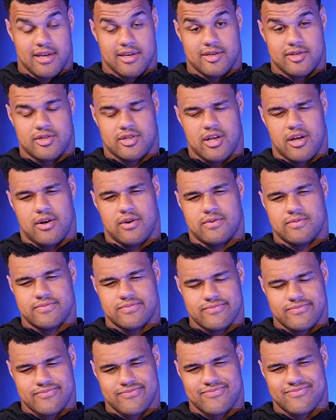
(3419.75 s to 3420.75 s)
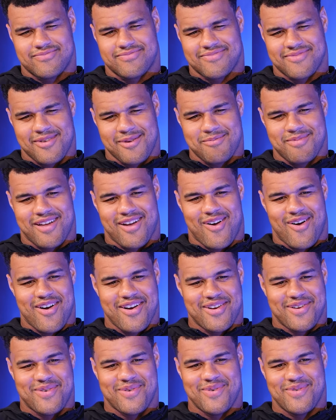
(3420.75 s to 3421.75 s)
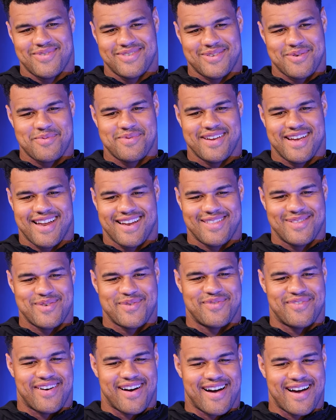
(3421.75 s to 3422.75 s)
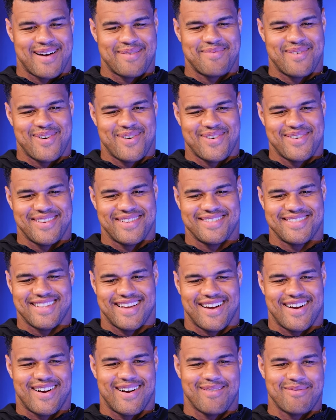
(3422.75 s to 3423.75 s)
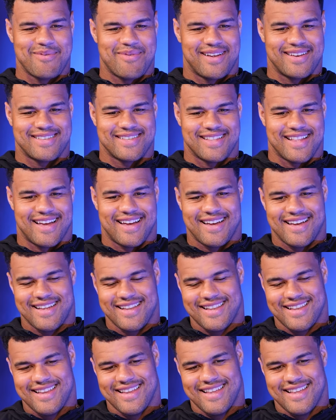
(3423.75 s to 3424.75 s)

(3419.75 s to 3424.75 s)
So I'm like, all right, cool. So we got a little vibe going. Like, all right, we're about to slide.